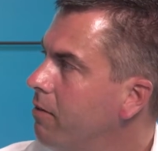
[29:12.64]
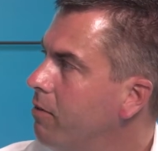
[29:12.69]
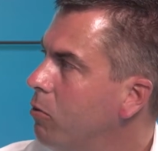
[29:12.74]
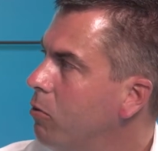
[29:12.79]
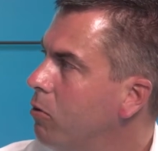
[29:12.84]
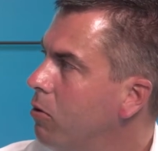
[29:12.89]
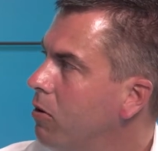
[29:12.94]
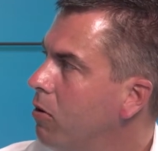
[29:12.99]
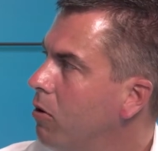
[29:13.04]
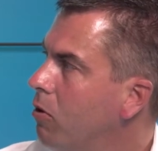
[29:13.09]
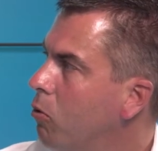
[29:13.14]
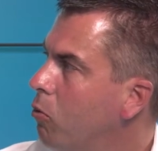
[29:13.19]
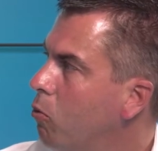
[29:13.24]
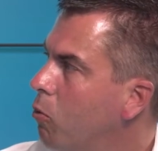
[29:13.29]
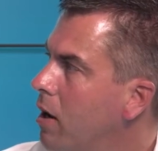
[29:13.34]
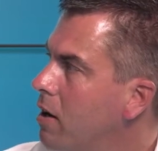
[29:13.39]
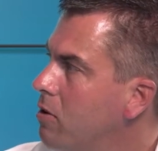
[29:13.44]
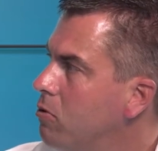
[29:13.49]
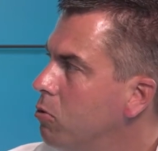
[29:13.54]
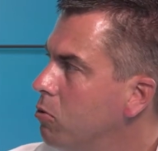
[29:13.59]
And therefore,
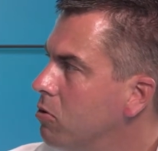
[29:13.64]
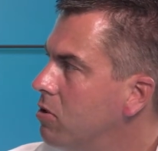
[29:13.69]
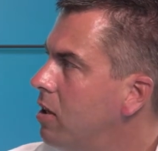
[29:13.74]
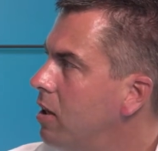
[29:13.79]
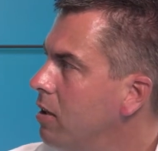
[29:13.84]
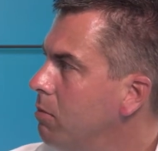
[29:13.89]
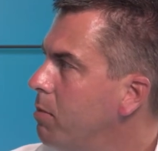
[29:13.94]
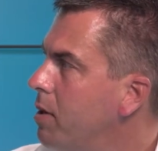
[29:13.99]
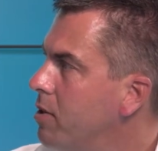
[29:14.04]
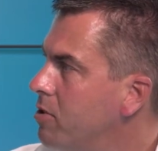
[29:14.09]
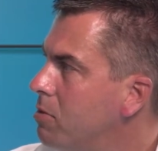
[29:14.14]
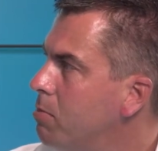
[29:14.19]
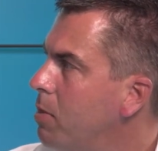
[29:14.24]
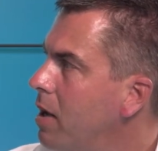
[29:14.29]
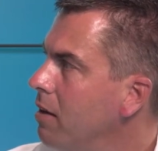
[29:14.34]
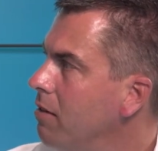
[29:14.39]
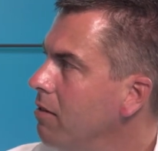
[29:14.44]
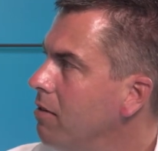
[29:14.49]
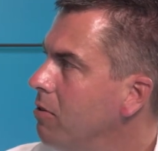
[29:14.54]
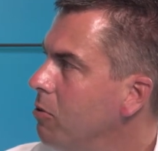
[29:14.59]
where's your time best
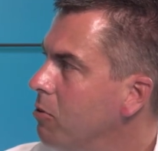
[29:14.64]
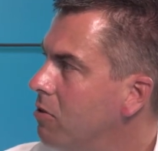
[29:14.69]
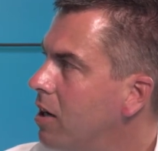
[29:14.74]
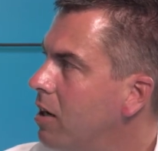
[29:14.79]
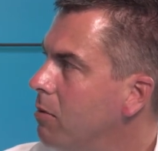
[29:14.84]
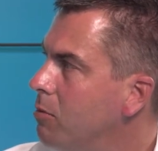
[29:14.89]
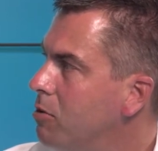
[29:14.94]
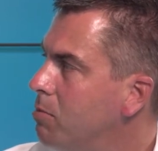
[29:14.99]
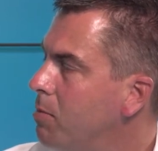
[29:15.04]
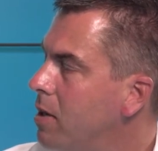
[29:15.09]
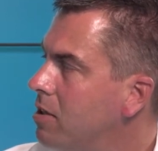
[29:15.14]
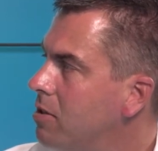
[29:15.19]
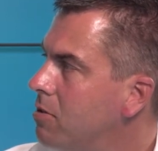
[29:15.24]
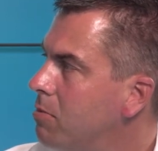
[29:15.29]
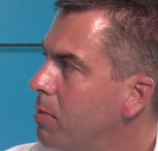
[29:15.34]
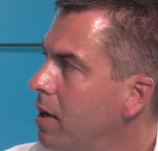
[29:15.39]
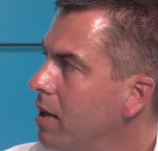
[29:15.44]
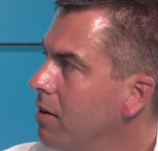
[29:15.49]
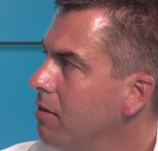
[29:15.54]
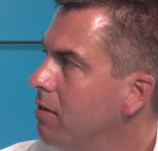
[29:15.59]
spent? Your time is best
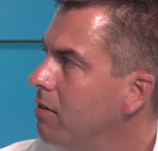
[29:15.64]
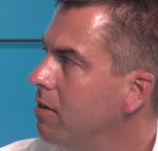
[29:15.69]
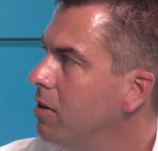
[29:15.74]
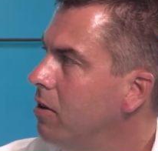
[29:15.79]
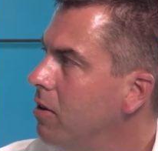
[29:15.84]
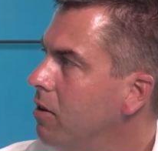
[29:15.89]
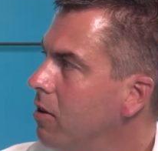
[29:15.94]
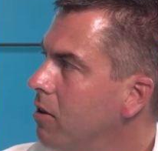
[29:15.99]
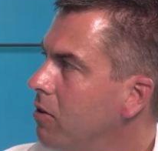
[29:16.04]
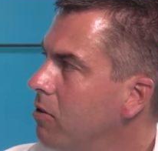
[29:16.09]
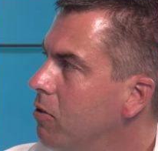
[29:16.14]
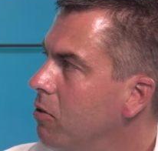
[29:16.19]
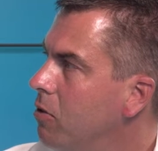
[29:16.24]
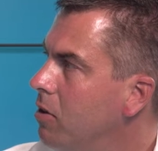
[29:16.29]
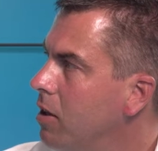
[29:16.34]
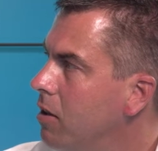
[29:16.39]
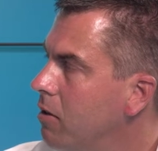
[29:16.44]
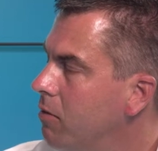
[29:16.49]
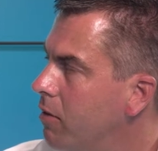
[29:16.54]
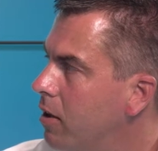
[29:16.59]
spent
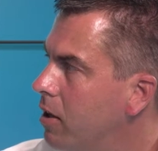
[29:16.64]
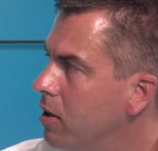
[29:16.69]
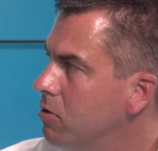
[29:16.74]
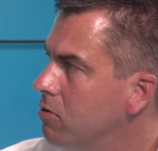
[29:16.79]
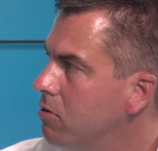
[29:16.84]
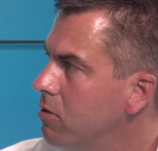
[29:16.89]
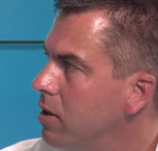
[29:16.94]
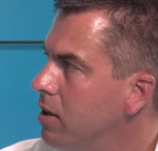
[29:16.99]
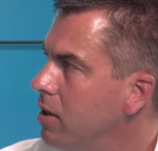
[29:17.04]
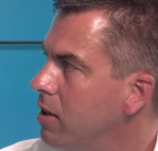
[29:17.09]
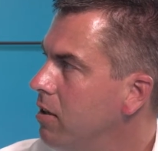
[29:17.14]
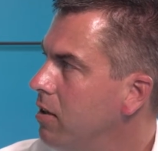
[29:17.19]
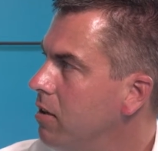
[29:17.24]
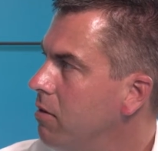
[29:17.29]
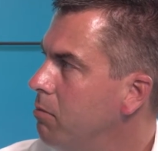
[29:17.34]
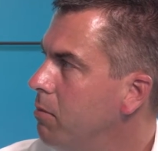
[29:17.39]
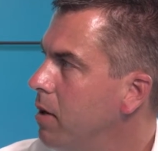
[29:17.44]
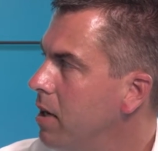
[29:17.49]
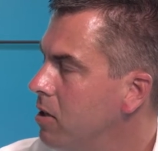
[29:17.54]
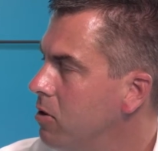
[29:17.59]
doing the advisory,
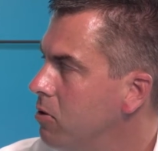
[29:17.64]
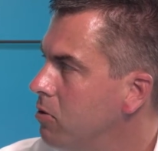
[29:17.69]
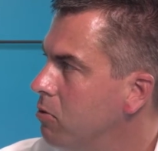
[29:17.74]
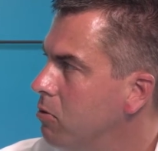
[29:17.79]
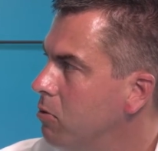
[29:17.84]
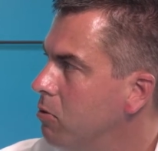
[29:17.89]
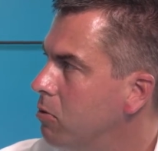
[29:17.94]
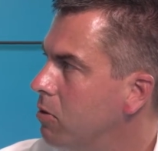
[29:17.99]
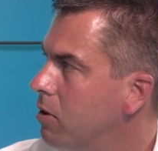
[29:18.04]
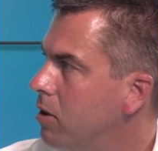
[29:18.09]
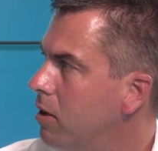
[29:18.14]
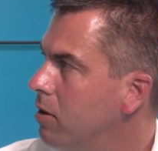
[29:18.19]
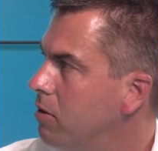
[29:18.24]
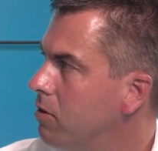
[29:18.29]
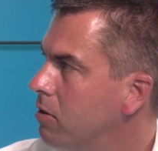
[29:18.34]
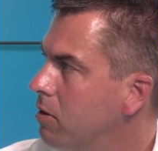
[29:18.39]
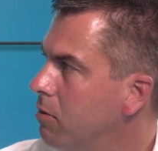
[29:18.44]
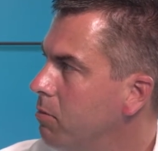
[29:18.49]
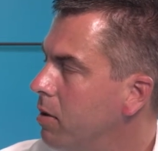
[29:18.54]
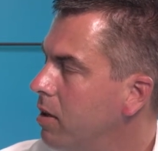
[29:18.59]
making sure your
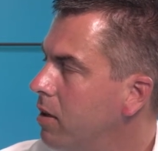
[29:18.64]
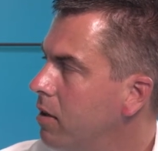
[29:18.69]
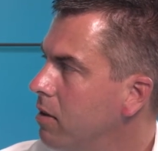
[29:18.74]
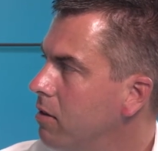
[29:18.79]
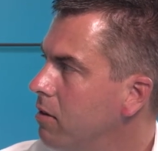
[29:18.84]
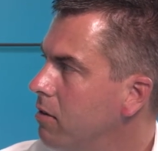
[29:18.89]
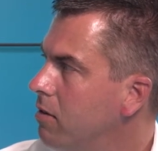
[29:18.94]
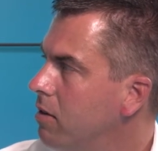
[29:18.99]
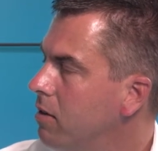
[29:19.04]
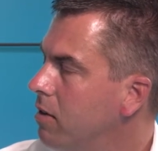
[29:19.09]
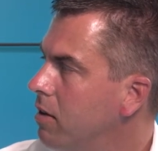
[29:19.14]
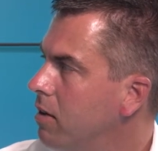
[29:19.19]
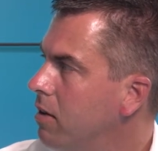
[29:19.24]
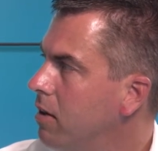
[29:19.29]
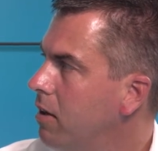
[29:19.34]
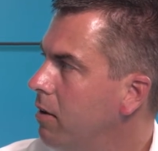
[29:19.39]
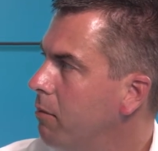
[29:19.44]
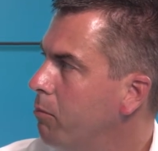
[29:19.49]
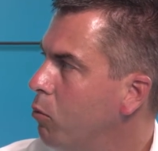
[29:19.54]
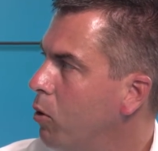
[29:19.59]
clients are compliant,
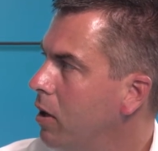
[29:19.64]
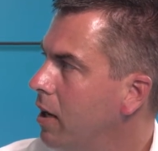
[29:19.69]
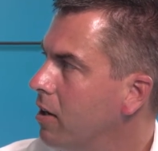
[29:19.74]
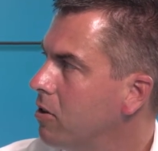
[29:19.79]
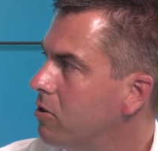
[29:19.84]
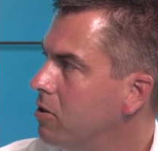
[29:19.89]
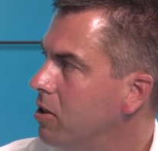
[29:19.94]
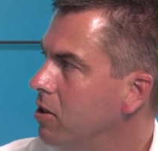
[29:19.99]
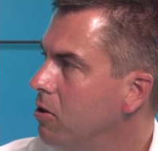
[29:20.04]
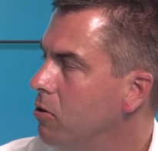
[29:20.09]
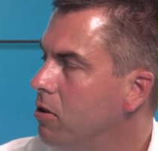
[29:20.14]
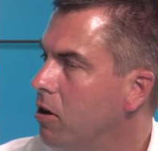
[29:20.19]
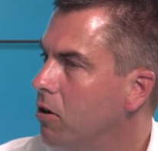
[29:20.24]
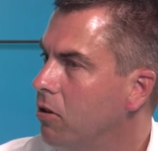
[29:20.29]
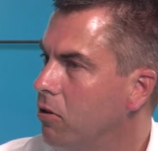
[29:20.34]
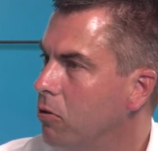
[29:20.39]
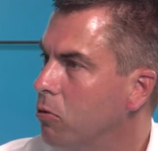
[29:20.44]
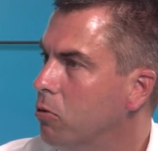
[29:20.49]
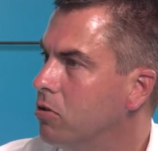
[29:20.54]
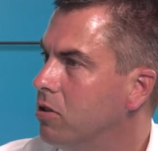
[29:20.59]
when actually you know
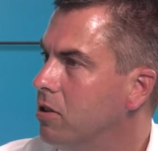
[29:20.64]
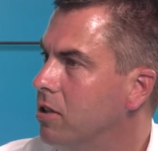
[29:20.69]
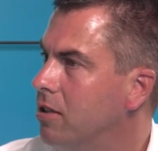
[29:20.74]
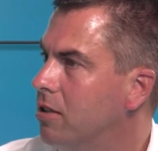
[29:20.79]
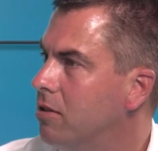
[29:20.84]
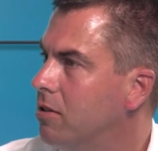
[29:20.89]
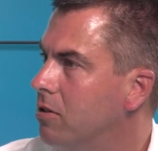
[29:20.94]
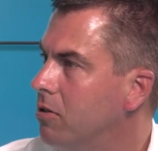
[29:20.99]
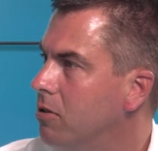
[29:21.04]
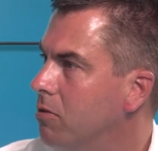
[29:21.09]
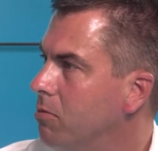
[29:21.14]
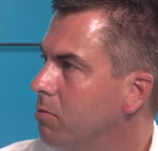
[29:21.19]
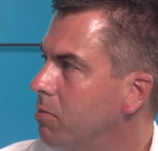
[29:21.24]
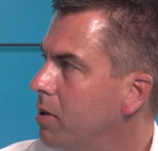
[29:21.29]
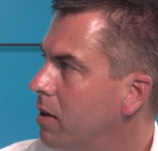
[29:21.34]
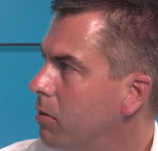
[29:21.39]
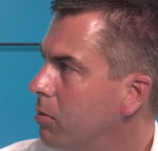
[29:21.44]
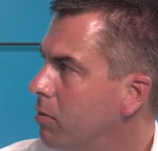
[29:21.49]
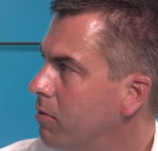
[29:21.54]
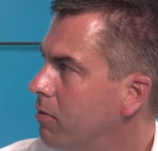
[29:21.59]
that you also need to
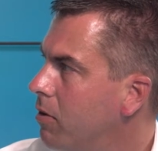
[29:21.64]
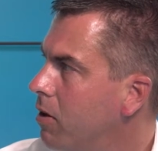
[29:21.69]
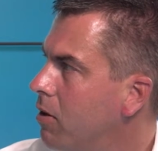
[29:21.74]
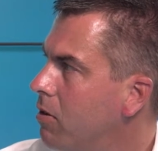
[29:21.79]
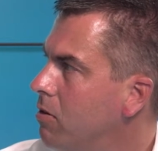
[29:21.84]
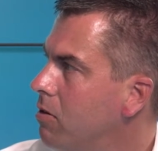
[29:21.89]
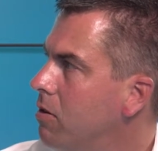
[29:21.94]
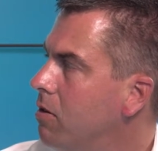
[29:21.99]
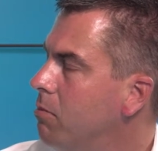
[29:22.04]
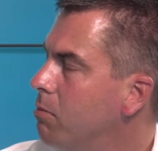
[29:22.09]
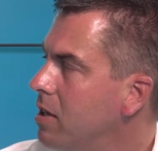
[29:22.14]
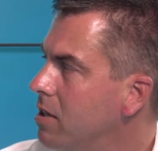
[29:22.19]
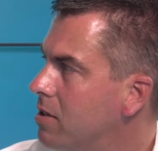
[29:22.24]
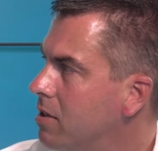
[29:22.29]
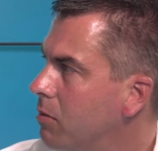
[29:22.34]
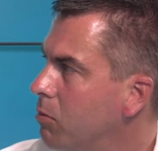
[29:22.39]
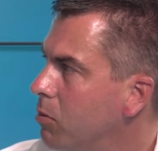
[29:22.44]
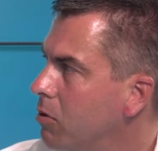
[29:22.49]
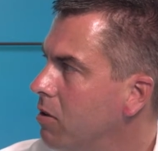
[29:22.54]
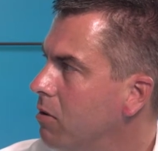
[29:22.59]
pick up the phone,
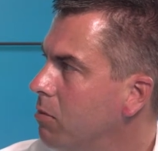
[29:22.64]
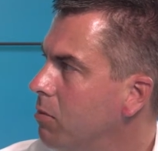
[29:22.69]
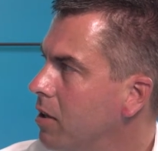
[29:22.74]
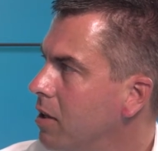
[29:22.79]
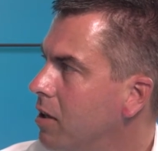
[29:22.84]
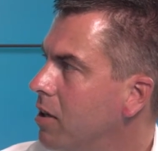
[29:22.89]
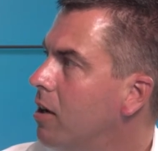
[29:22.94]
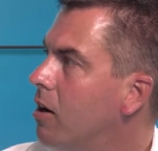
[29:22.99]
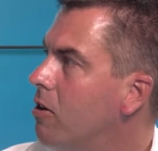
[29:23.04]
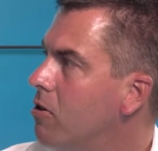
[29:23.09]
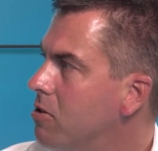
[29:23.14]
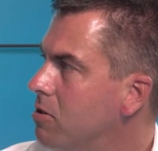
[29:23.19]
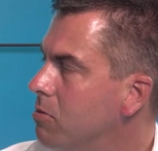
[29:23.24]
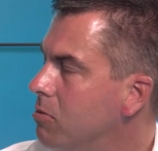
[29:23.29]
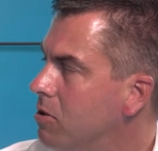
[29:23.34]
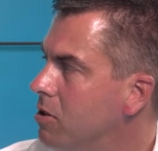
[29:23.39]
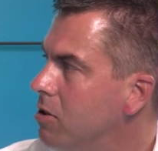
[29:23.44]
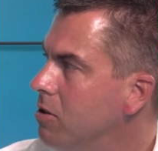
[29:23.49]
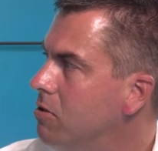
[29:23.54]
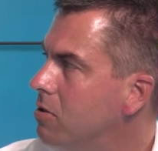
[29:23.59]
meet up with them, and encourage
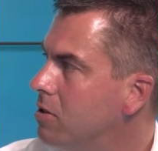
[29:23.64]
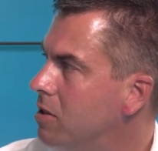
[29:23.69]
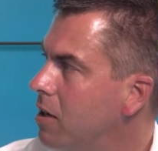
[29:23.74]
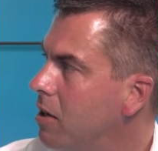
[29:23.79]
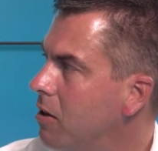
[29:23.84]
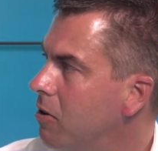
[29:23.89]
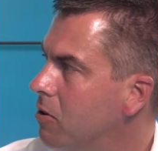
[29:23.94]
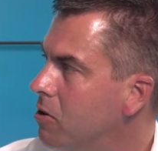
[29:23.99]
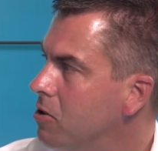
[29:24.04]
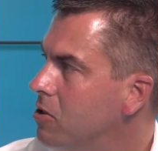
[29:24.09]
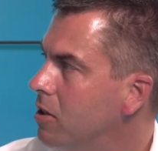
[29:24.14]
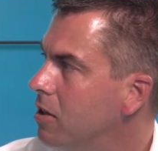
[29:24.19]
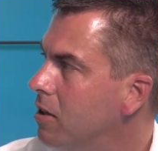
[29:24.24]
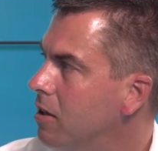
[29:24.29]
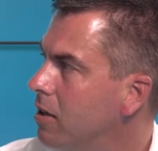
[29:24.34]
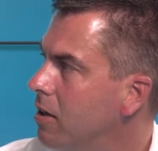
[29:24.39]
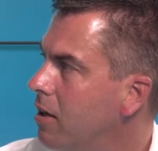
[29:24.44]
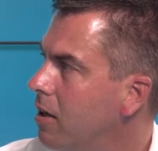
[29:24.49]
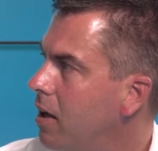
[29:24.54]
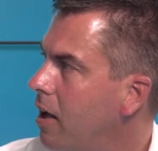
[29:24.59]
them to use the technology.